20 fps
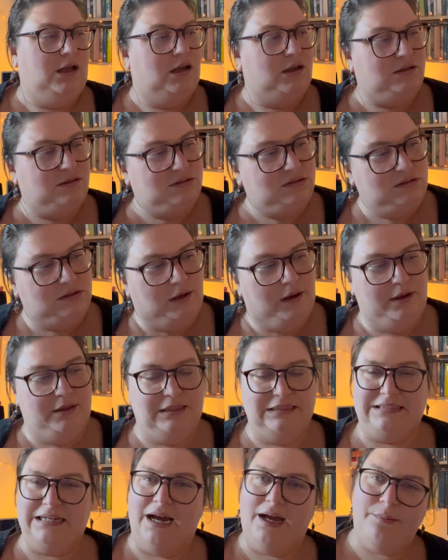oh,
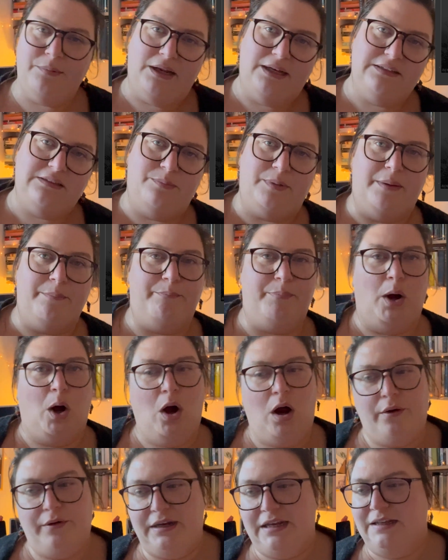the timeline's a bit
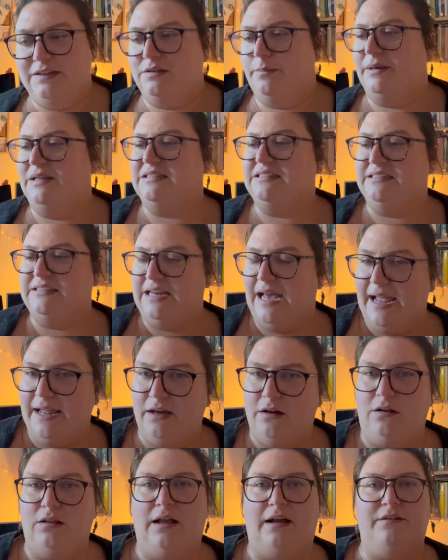boring, it's a bit
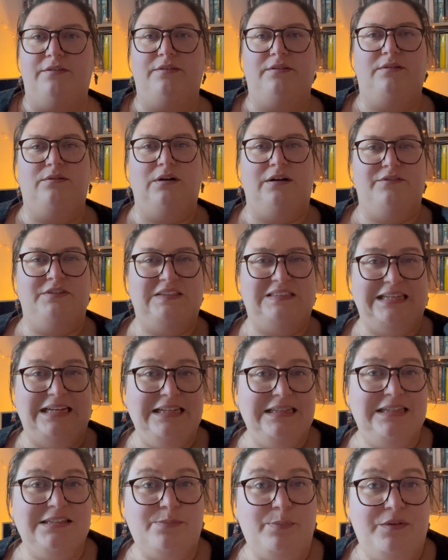stale, I've
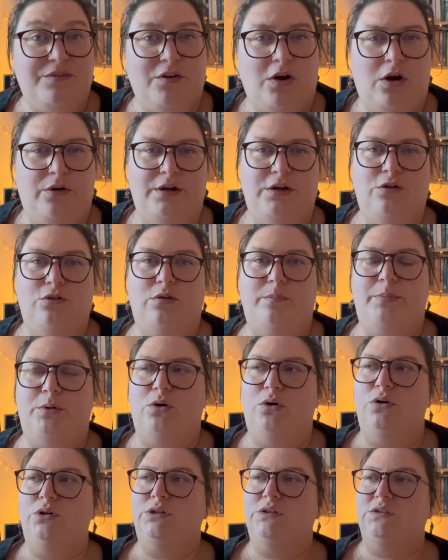seen this before in other
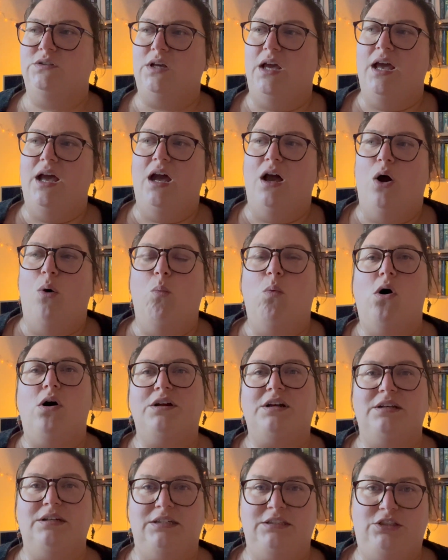books, what
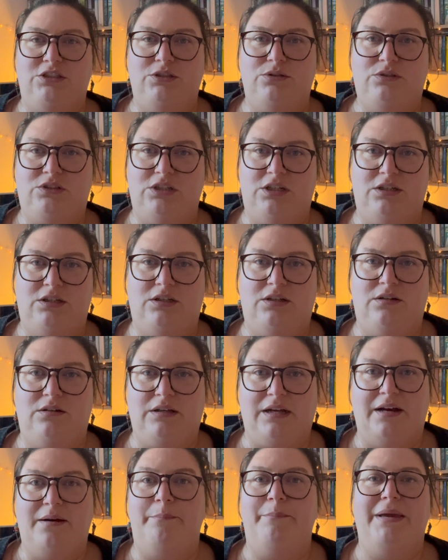can I do to
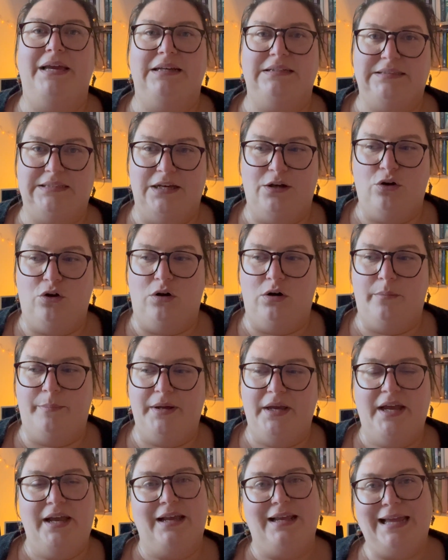kind of mix it up?
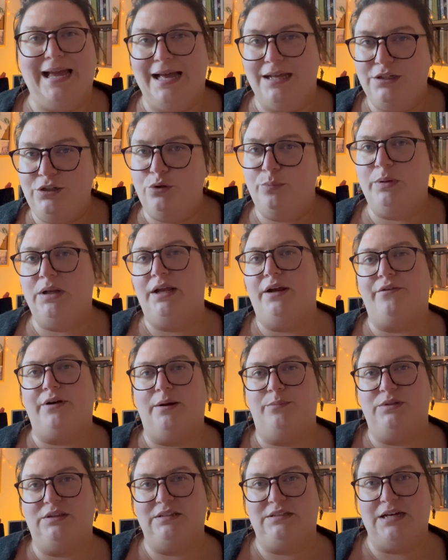Can you play
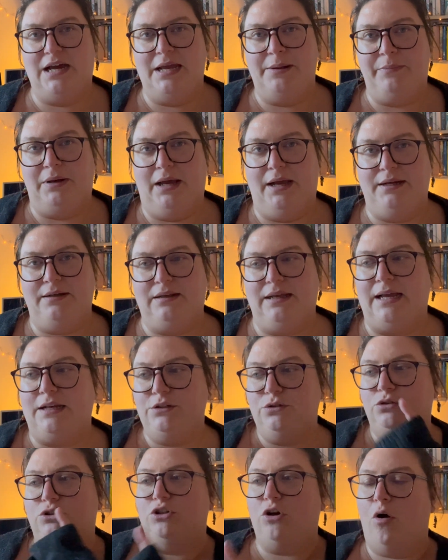around with the timeline? Can
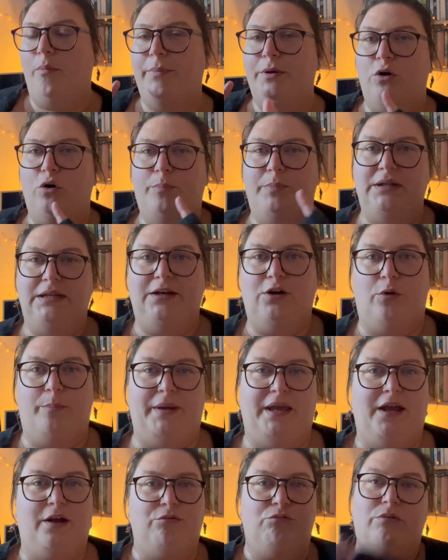you chop it up a little
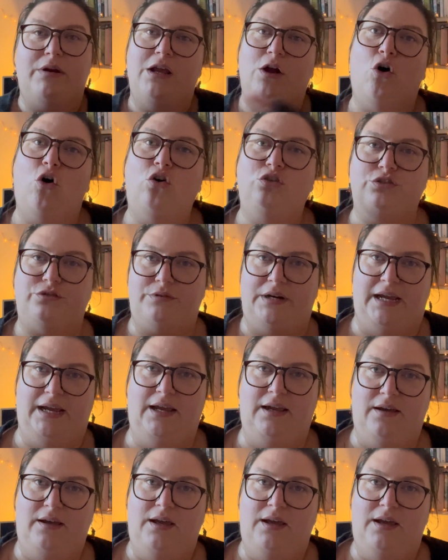bit and reorder it?